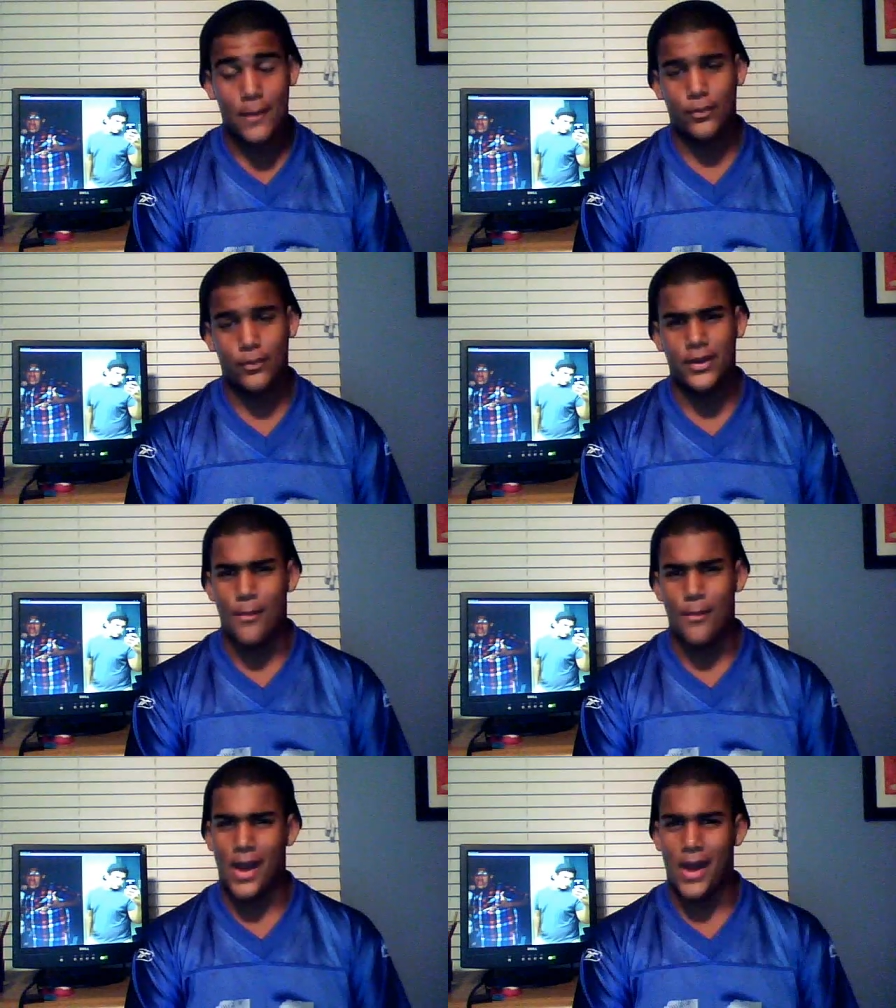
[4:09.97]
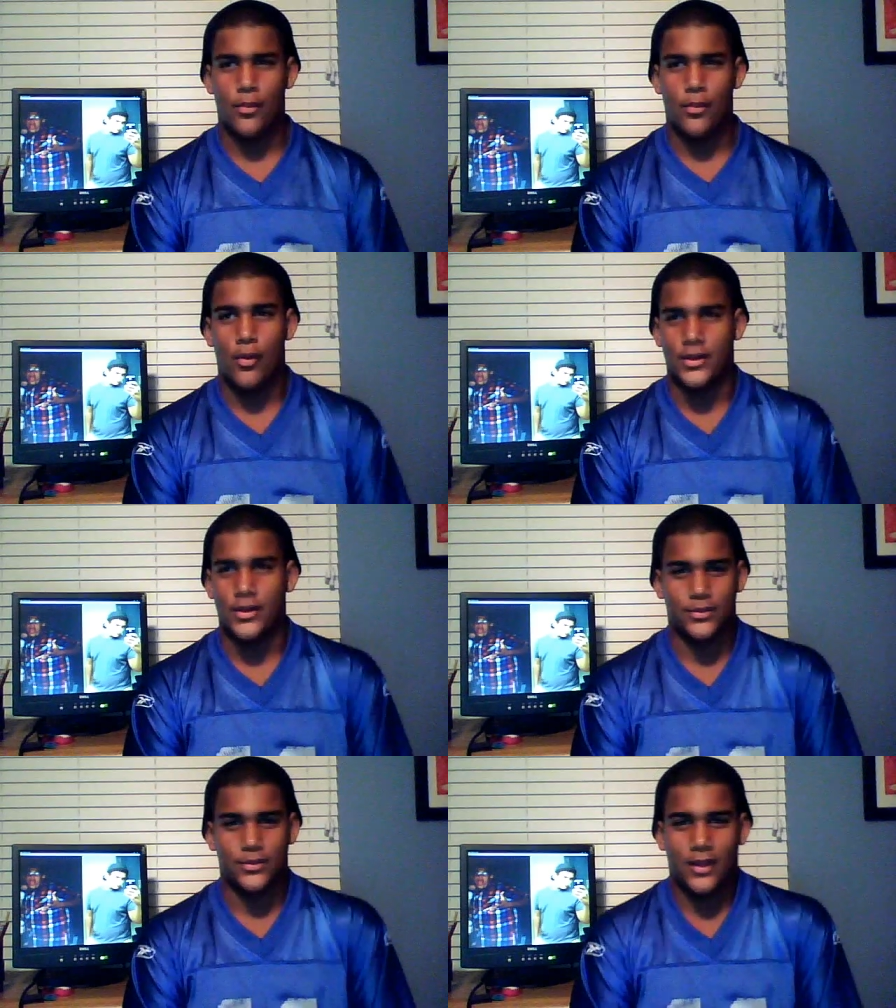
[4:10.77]
We didn't mind. We're boys.
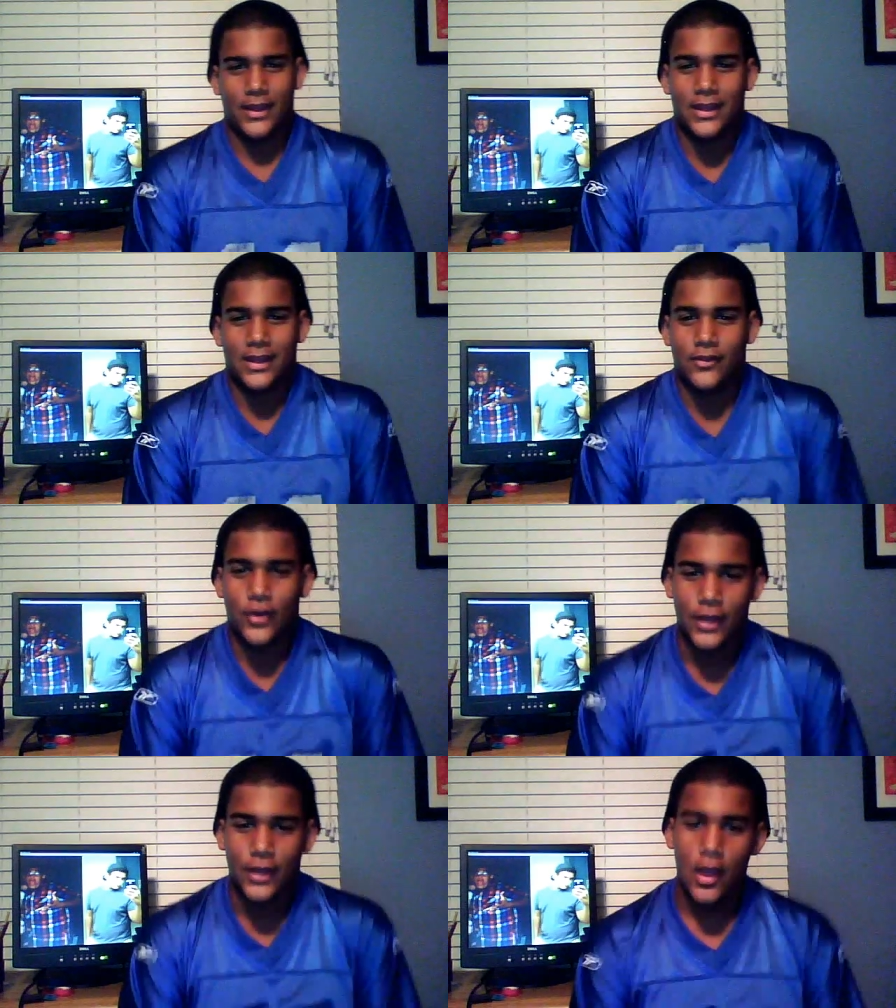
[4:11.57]
We like getting dirty.